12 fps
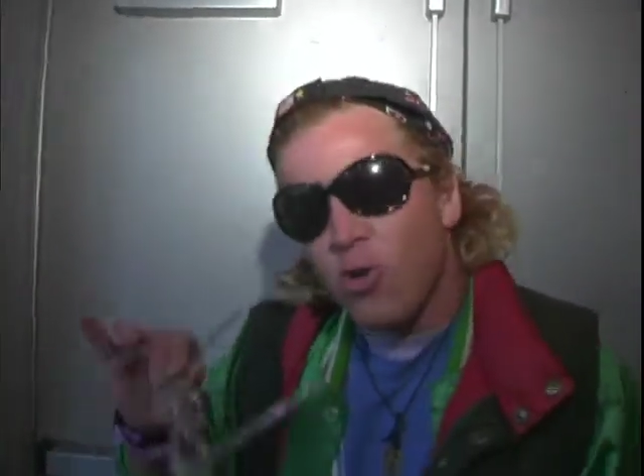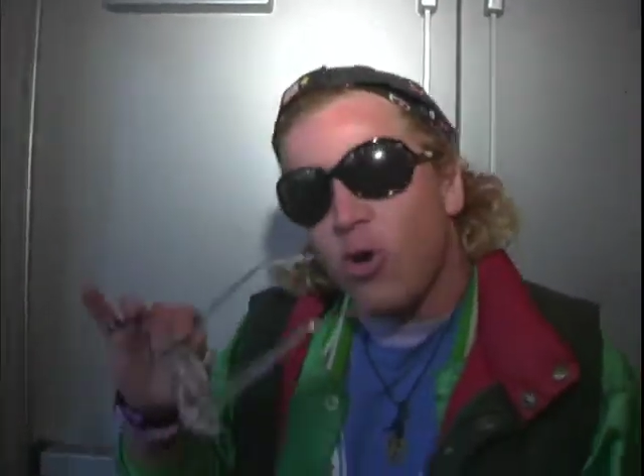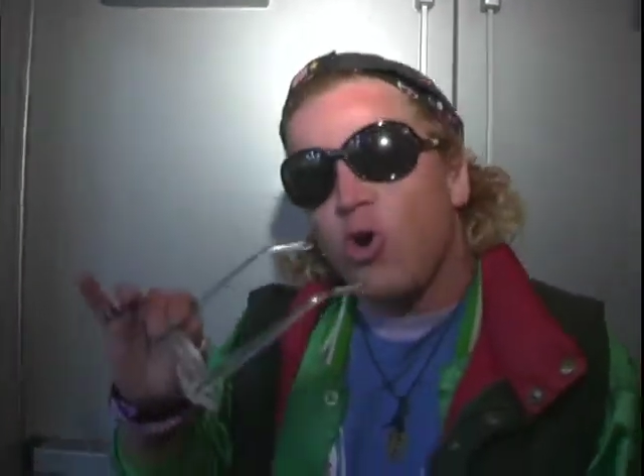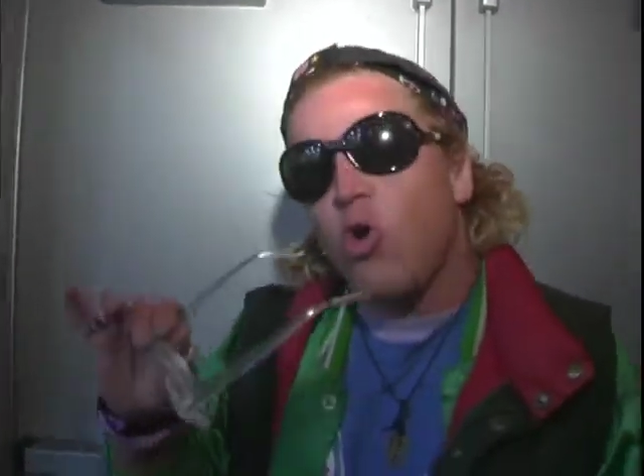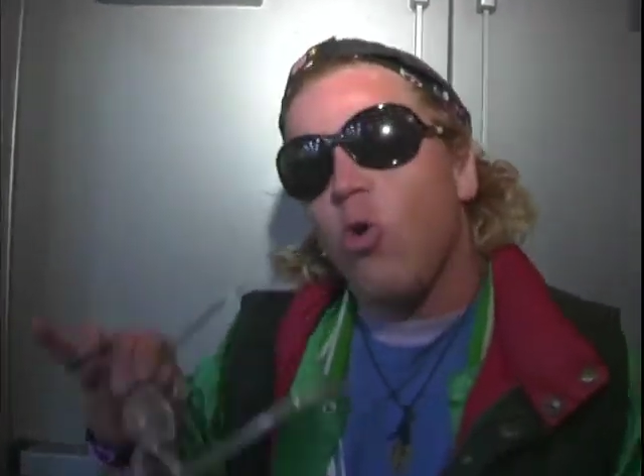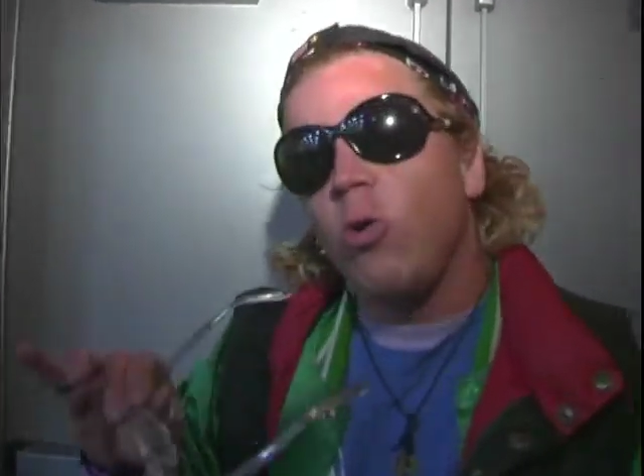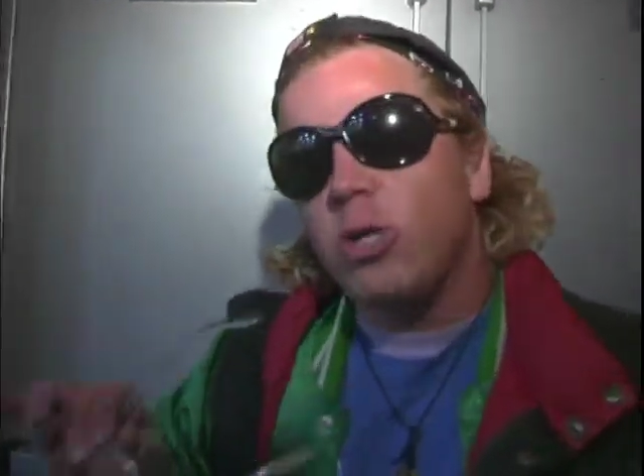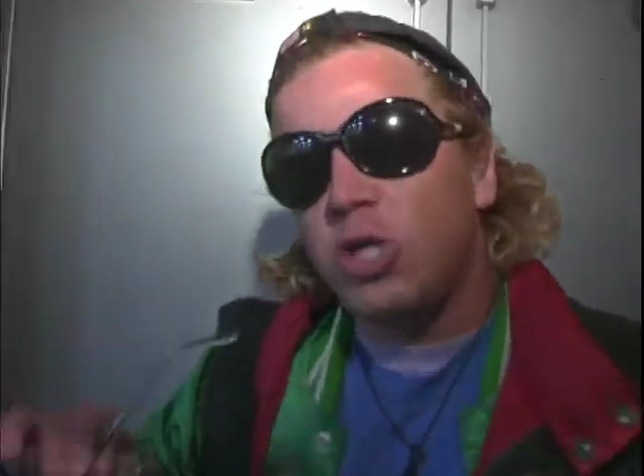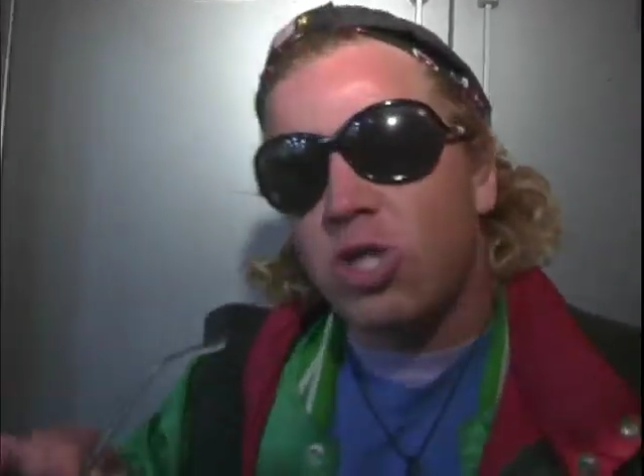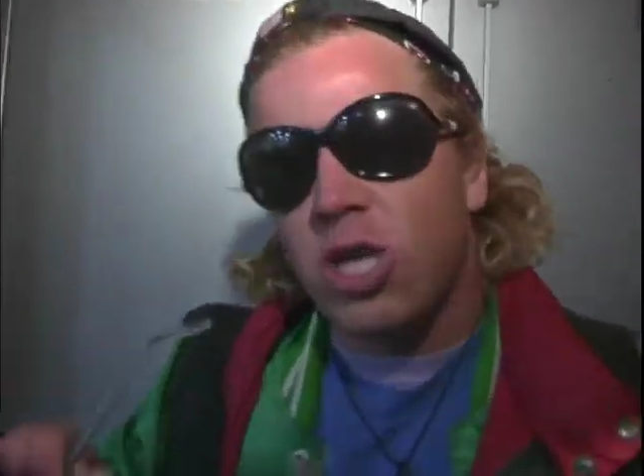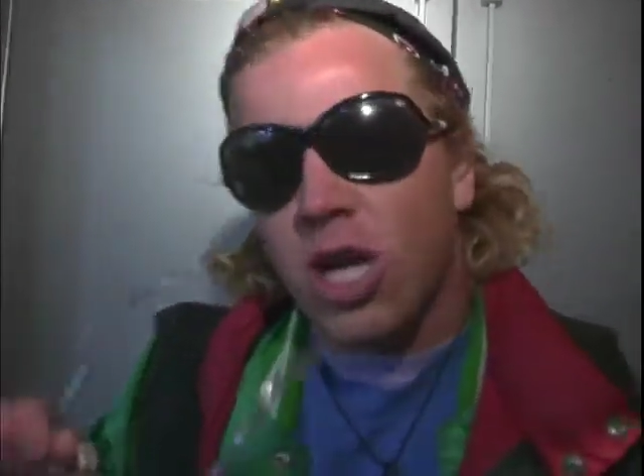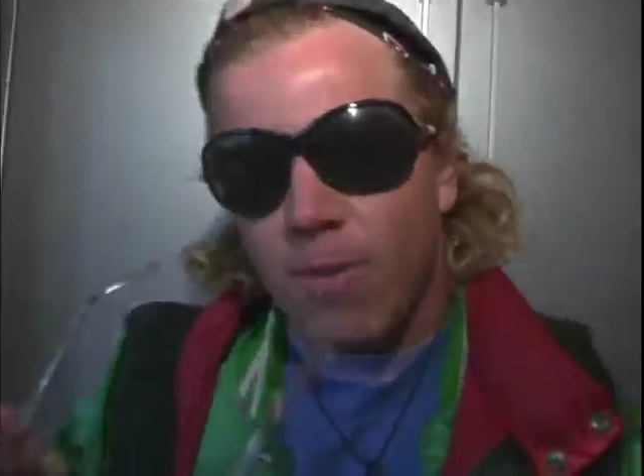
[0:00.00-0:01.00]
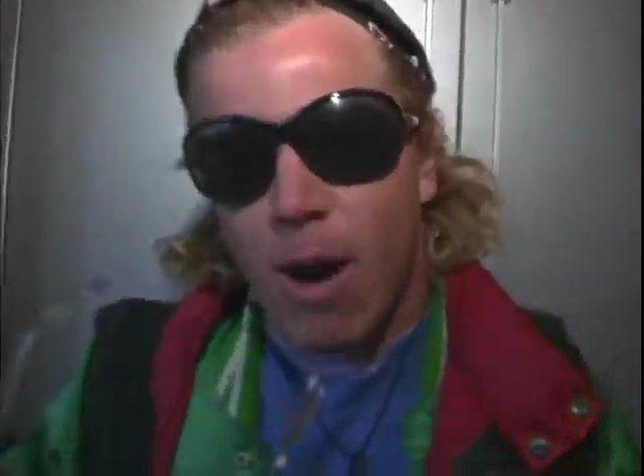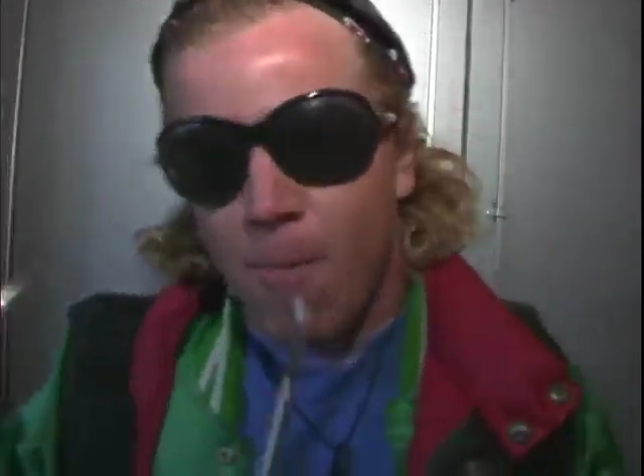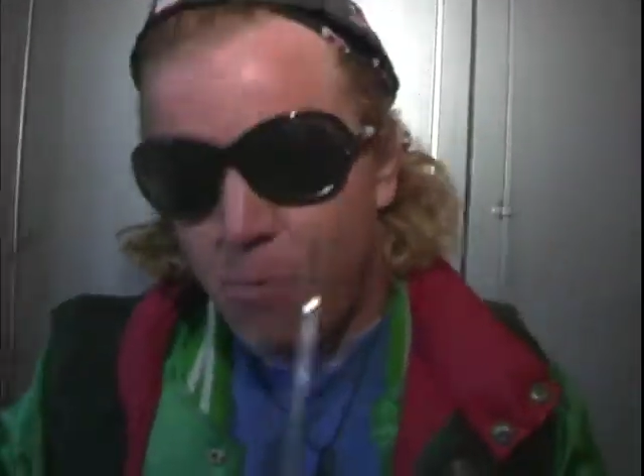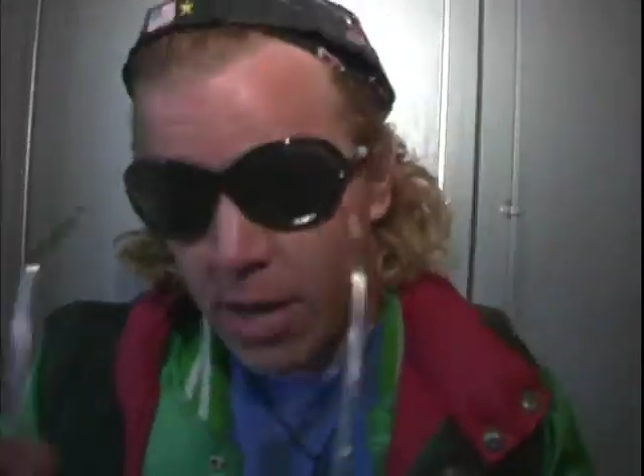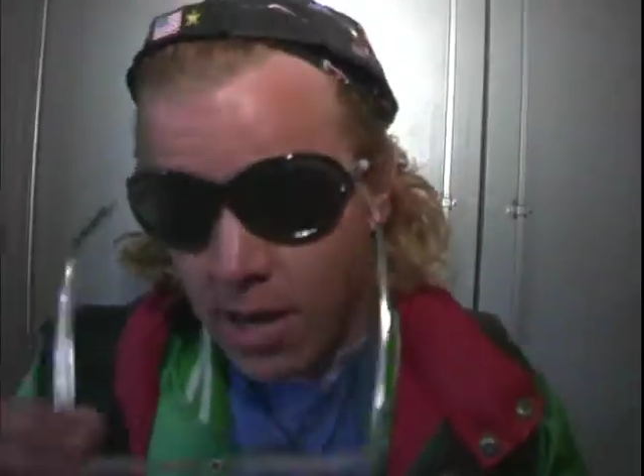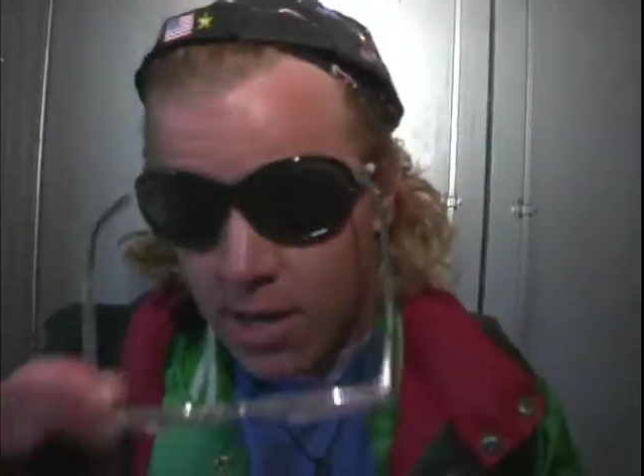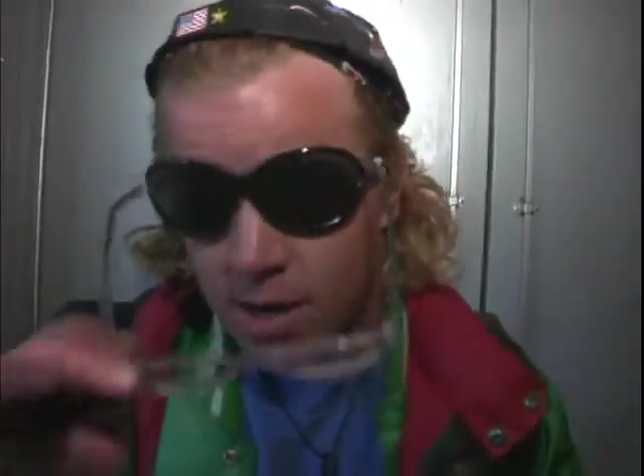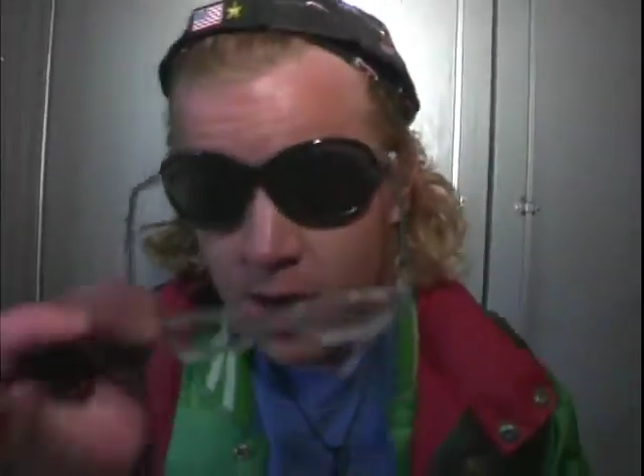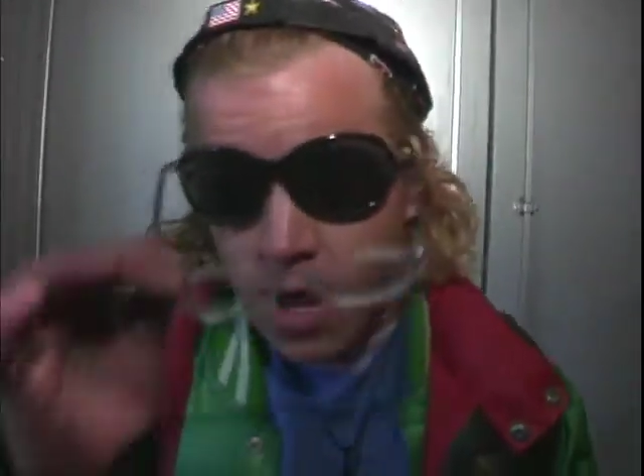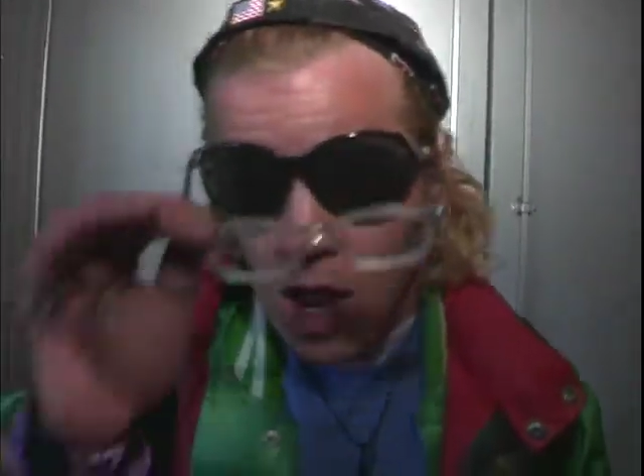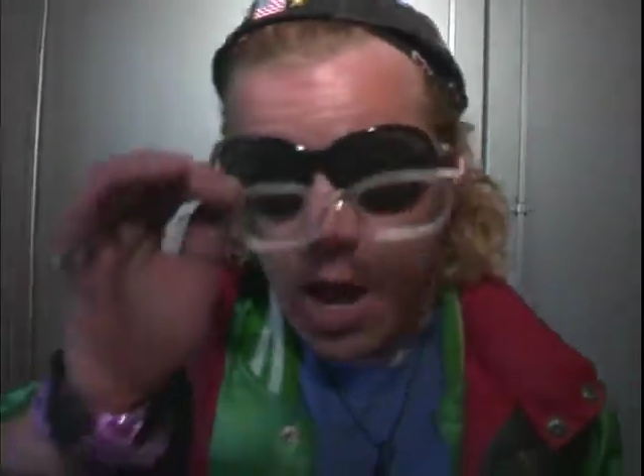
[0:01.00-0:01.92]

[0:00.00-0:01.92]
the coolest thing about being